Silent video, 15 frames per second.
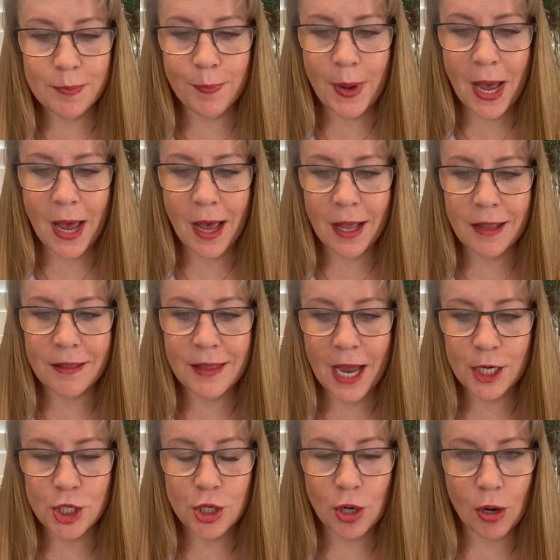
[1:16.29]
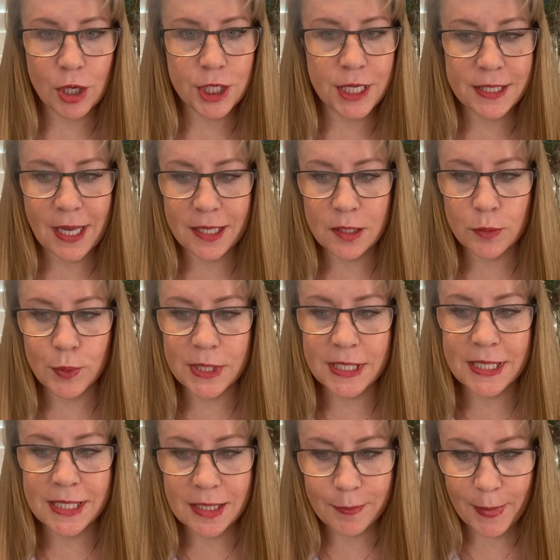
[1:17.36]
but that charge, he says, was
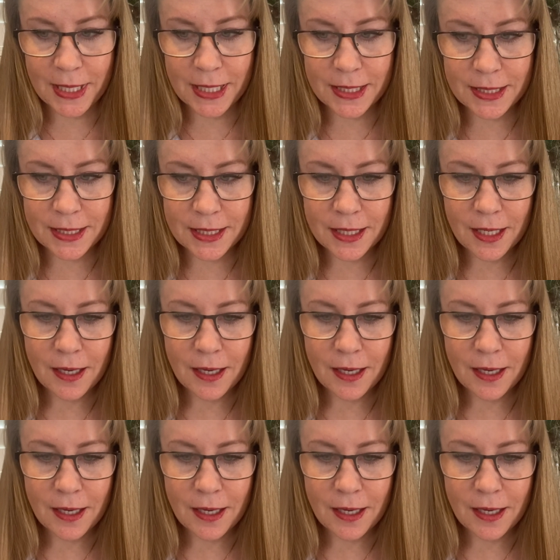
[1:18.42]
dismissed.